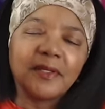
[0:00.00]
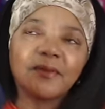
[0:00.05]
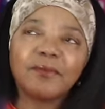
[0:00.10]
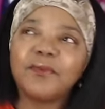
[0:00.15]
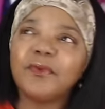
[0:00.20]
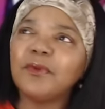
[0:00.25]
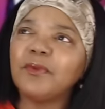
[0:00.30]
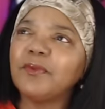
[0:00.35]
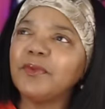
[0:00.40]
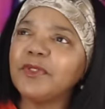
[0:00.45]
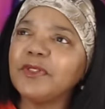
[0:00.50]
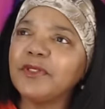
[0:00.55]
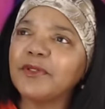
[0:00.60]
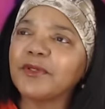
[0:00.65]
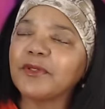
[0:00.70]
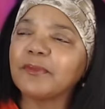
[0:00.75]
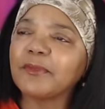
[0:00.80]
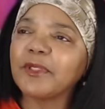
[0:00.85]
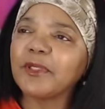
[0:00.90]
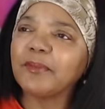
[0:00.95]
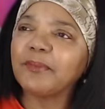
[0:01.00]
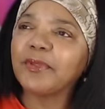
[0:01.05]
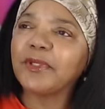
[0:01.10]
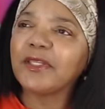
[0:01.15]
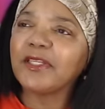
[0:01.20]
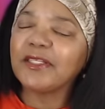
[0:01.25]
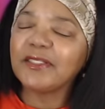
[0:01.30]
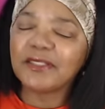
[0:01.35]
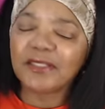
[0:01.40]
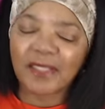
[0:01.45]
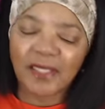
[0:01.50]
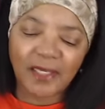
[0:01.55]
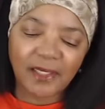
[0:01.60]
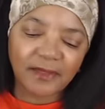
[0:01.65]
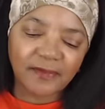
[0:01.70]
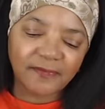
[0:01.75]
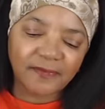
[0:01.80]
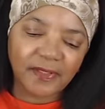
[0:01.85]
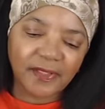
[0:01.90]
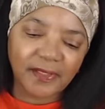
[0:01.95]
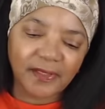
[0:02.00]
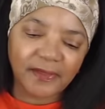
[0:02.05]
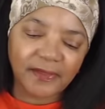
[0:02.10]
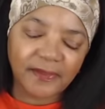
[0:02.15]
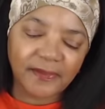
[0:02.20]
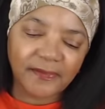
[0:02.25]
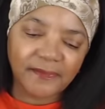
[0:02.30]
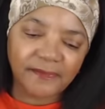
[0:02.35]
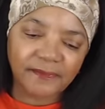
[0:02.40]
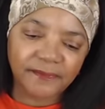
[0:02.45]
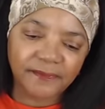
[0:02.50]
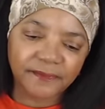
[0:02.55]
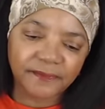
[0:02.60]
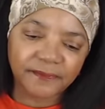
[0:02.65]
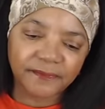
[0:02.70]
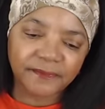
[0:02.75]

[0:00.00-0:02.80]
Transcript: What would normally be, it's kind of like, um,